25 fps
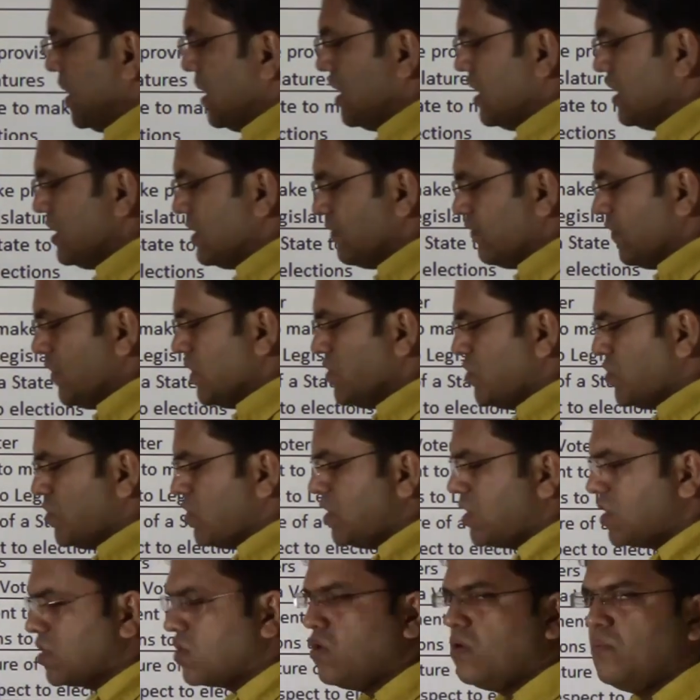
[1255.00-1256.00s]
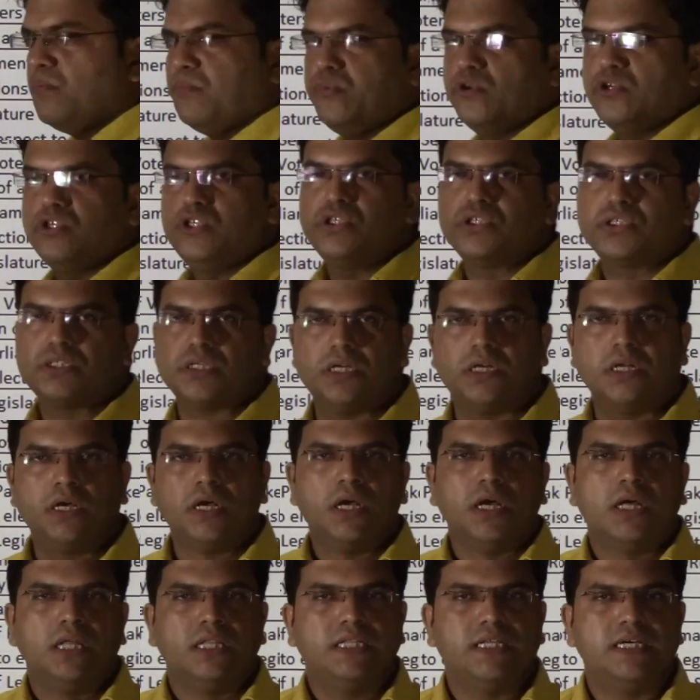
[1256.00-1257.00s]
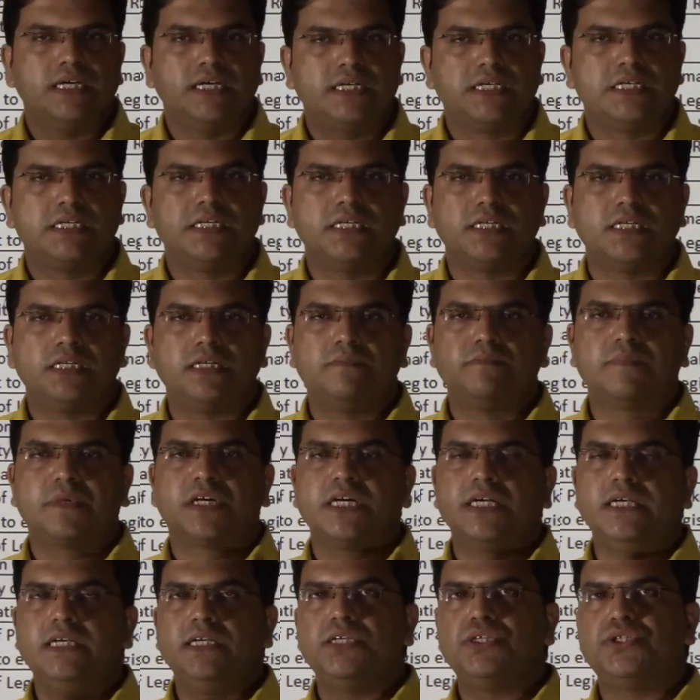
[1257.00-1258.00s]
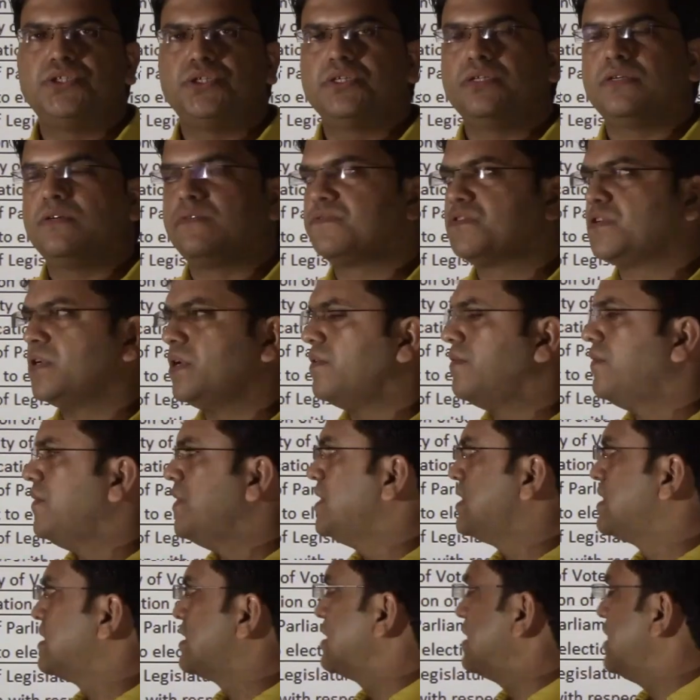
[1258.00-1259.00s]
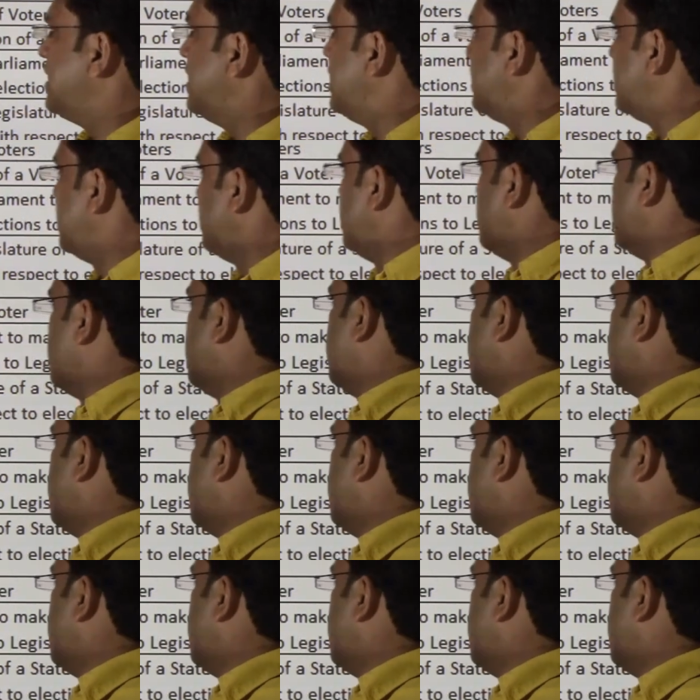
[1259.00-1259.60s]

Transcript: powers, function, composition, their term, condition of service, right,